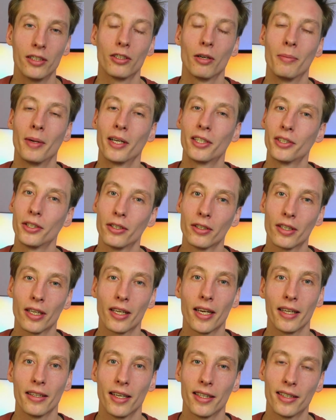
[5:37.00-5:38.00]
make sure to
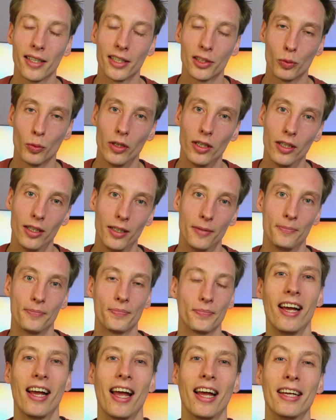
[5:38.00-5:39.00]
get that as well.
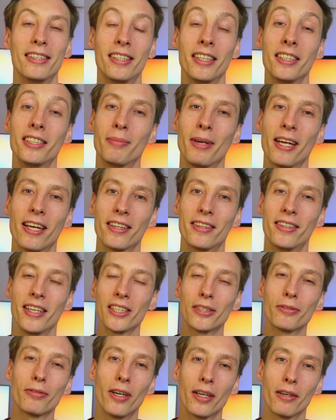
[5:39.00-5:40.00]
And since you made it this
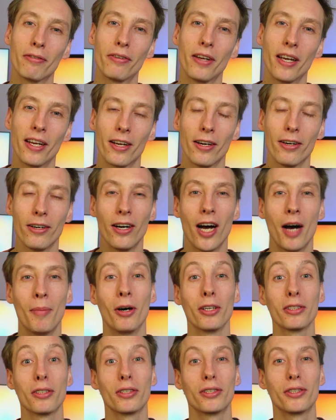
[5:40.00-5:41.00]
far in the video, I'm
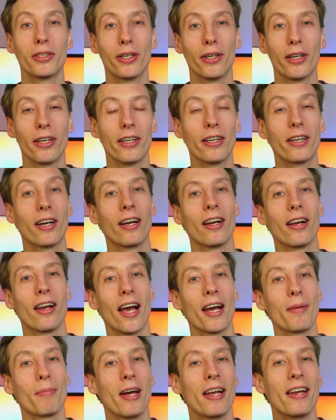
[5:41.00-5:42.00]
also sure you're gonna
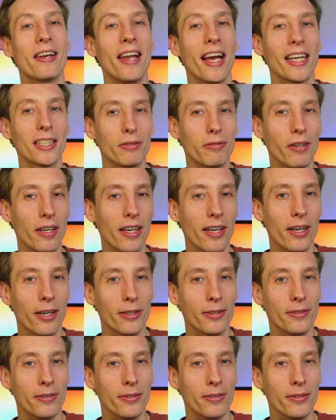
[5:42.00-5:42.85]
like my next video.